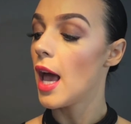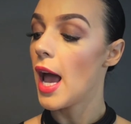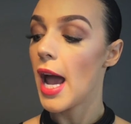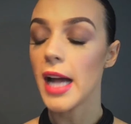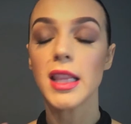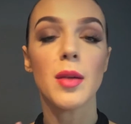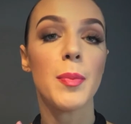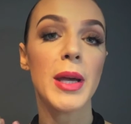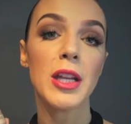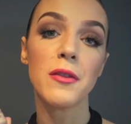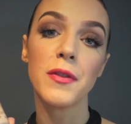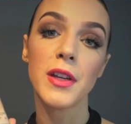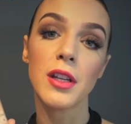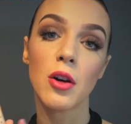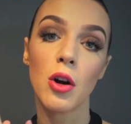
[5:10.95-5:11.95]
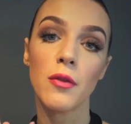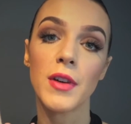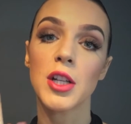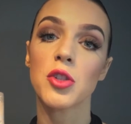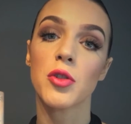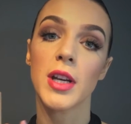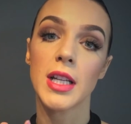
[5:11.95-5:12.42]
And the benefit of a
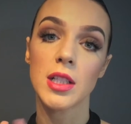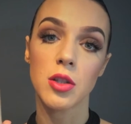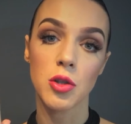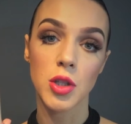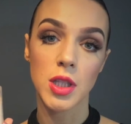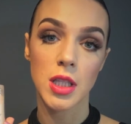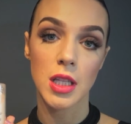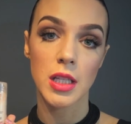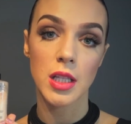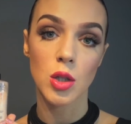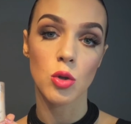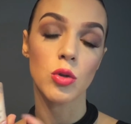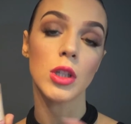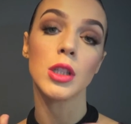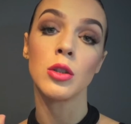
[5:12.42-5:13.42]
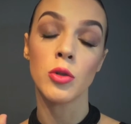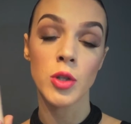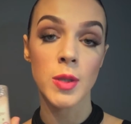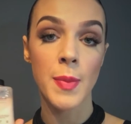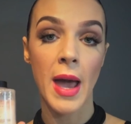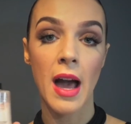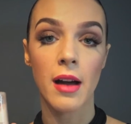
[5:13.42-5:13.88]
translucent or a loose
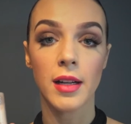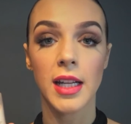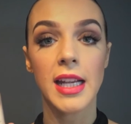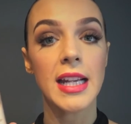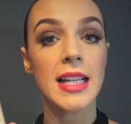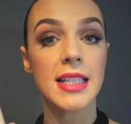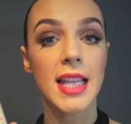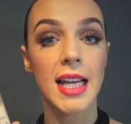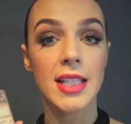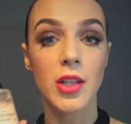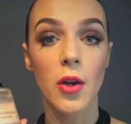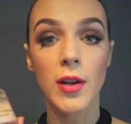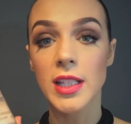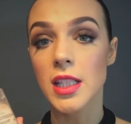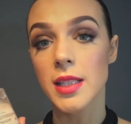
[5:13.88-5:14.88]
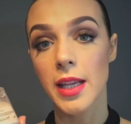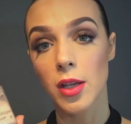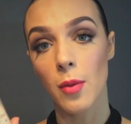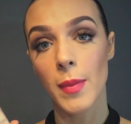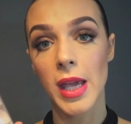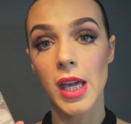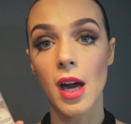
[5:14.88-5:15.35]
powder is that it's going to set your
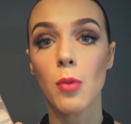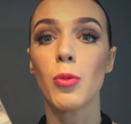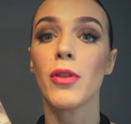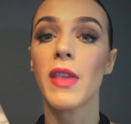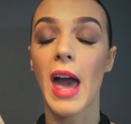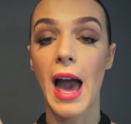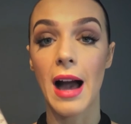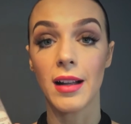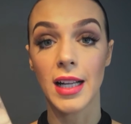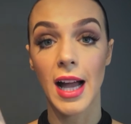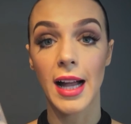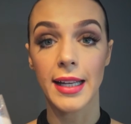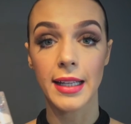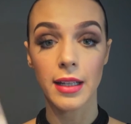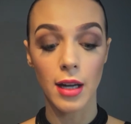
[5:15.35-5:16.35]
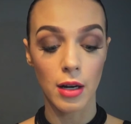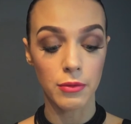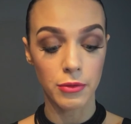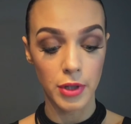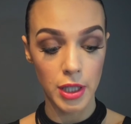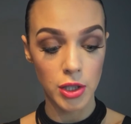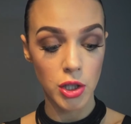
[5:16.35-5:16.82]
makeup without adding
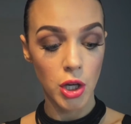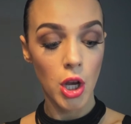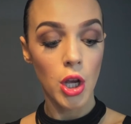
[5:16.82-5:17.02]
coverage.